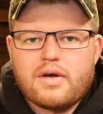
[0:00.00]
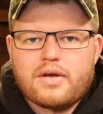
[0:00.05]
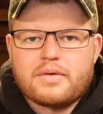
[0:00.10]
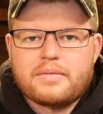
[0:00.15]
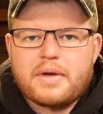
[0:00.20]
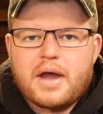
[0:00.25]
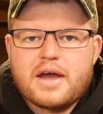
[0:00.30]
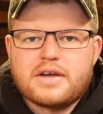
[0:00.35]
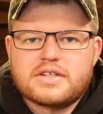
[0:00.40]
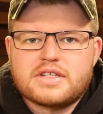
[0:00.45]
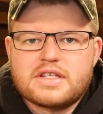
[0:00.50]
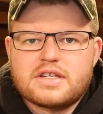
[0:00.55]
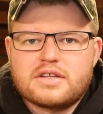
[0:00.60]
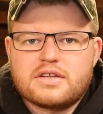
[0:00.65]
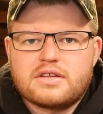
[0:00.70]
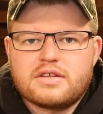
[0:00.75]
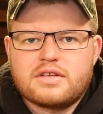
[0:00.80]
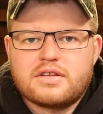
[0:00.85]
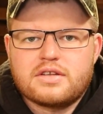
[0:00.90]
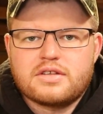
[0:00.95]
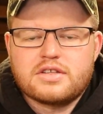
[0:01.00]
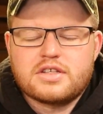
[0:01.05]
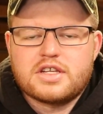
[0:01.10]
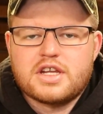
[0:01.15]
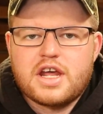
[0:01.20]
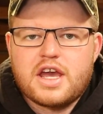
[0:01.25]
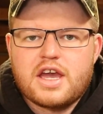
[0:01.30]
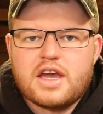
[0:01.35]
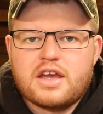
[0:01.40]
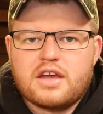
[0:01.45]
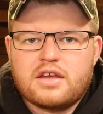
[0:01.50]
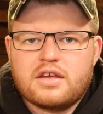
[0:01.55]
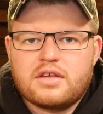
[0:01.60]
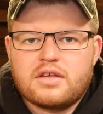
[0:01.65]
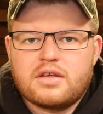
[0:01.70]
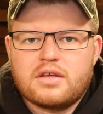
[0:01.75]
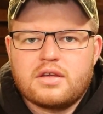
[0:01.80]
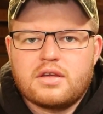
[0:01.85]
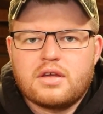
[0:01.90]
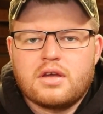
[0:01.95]
Welcome guys. Today
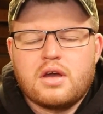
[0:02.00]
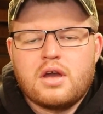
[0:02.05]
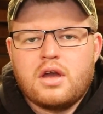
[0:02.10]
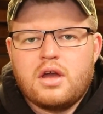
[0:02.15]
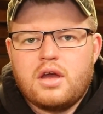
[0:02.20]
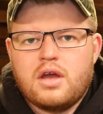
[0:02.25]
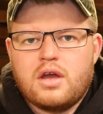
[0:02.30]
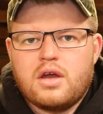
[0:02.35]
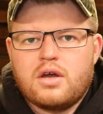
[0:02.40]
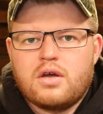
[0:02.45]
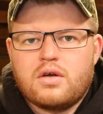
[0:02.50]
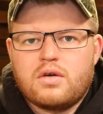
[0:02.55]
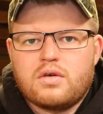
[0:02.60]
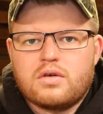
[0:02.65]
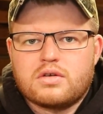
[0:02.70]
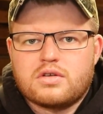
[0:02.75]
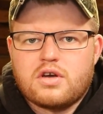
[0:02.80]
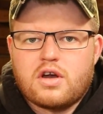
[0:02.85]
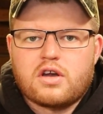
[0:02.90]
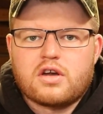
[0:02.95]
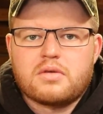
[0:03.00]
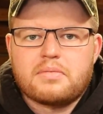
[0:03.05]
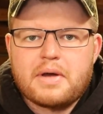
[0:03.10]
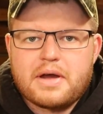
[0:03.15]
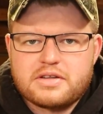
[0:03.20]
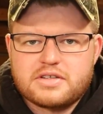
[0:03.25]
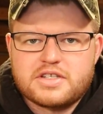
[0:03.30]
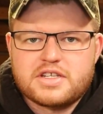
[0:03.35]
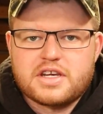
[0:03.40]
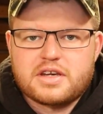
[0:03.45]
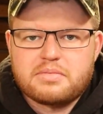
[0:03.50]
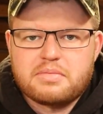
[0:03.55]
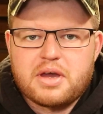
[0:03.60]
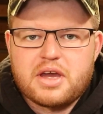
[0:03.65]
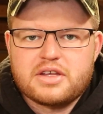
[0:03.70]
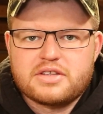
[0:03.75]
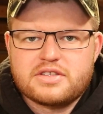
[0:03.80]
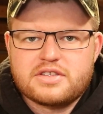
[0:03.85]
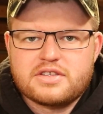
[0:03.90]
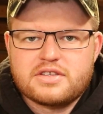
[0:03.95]
we're talking about stick
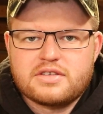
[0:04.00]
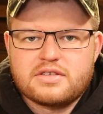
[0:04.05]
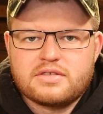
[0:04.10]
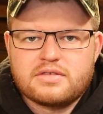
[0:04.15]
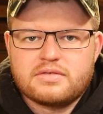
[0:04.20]
baits.